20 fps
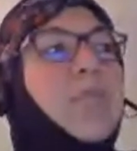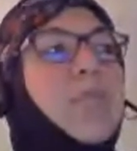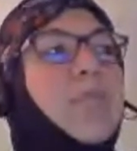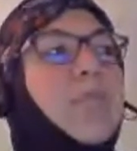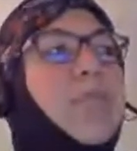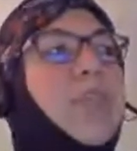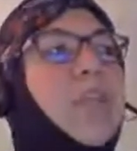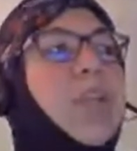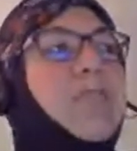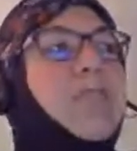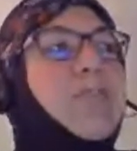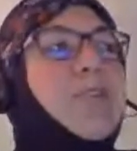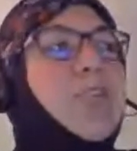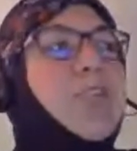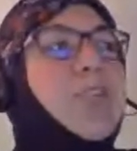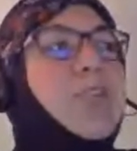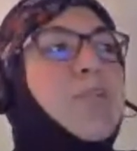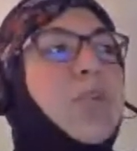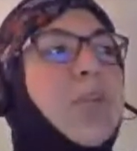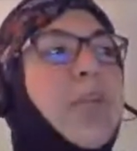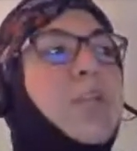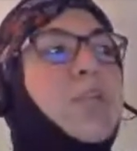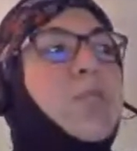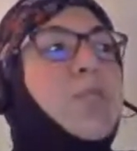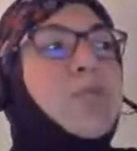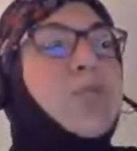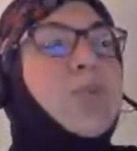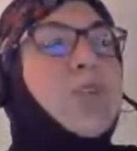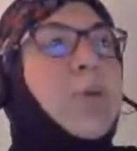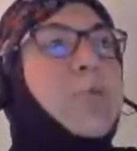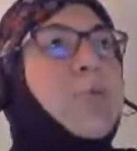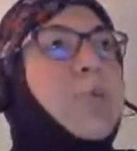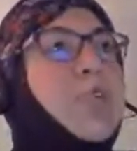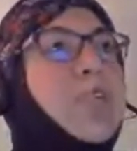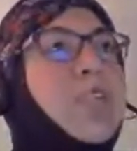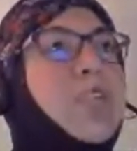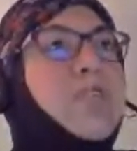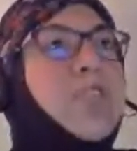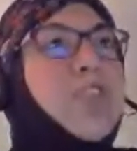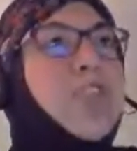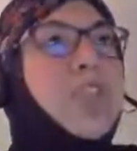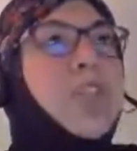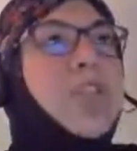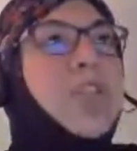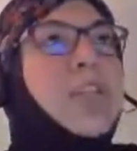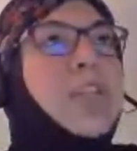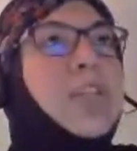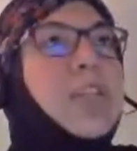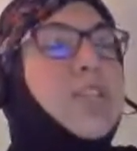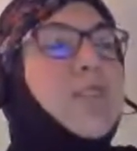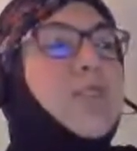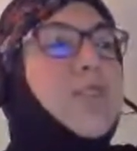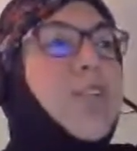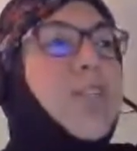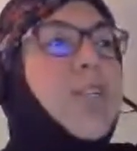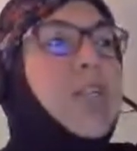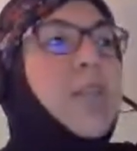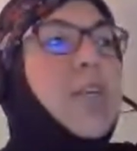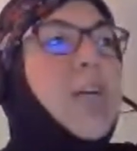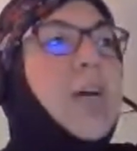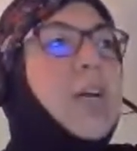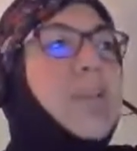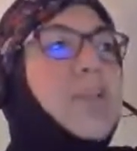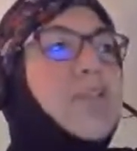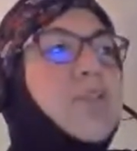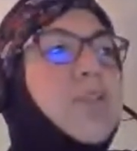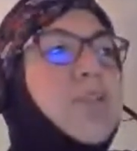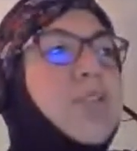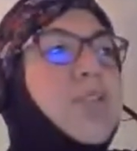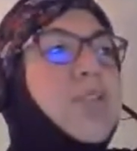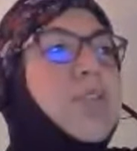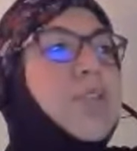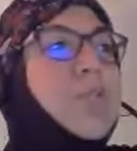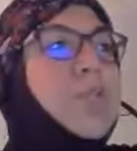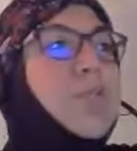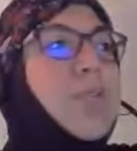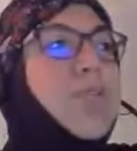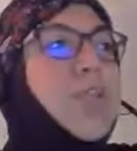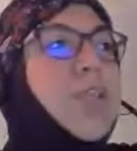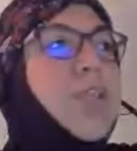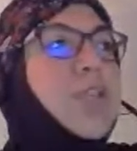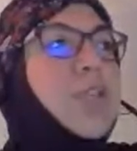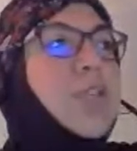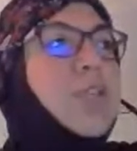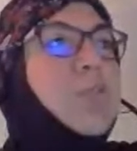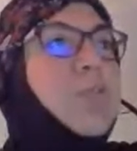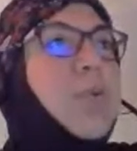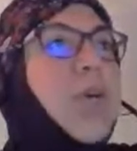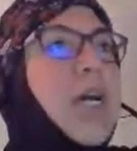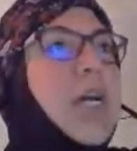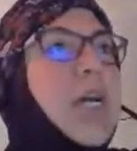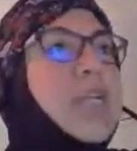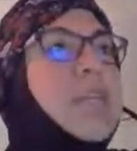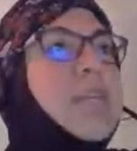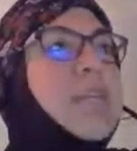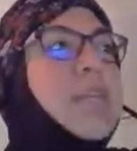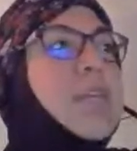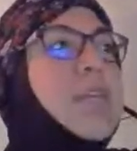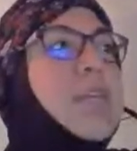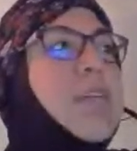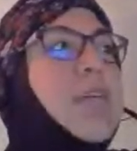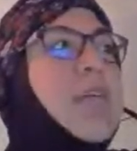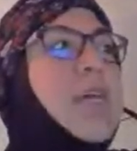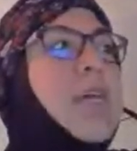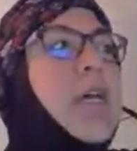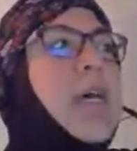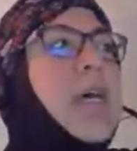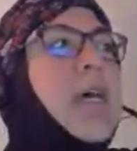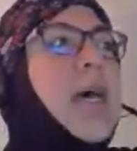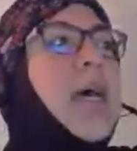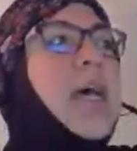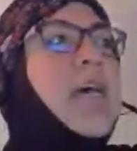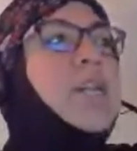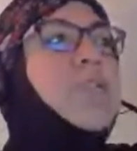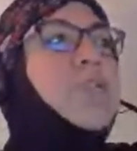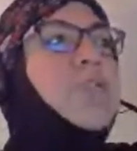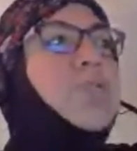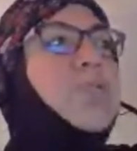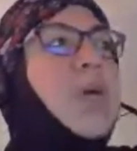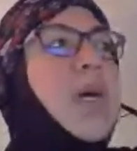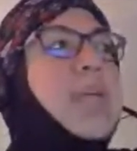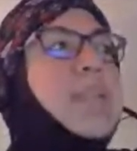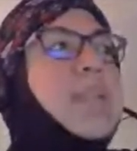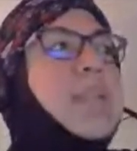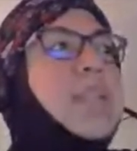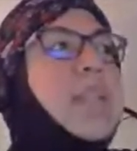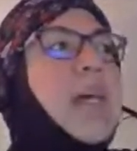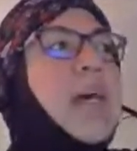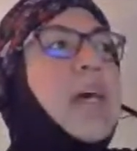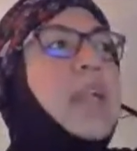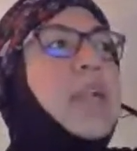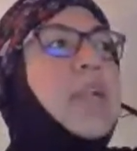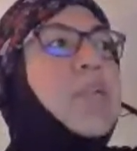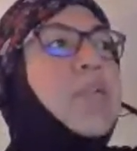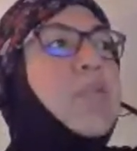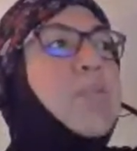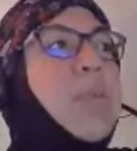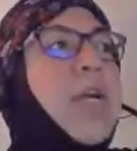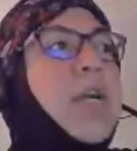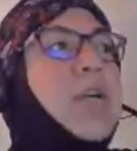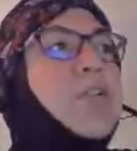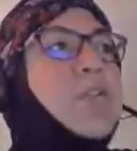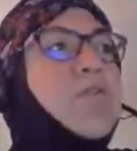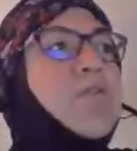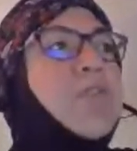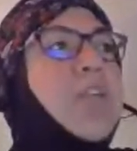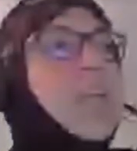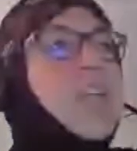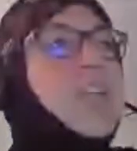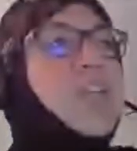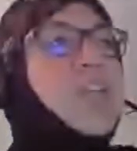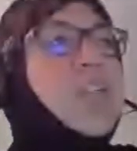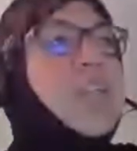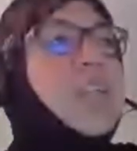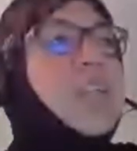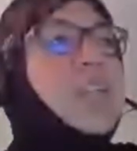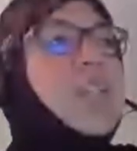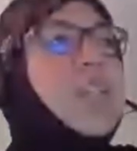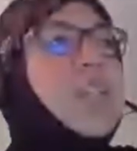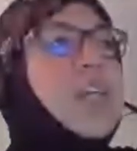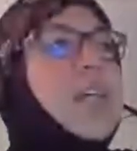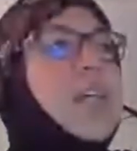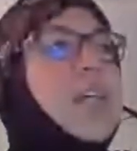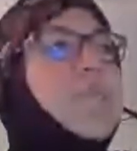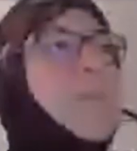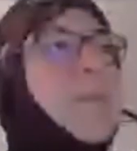3 versions. You can use community version that is free, the others professional enterprise. And to install the Microsoft Azure SDK,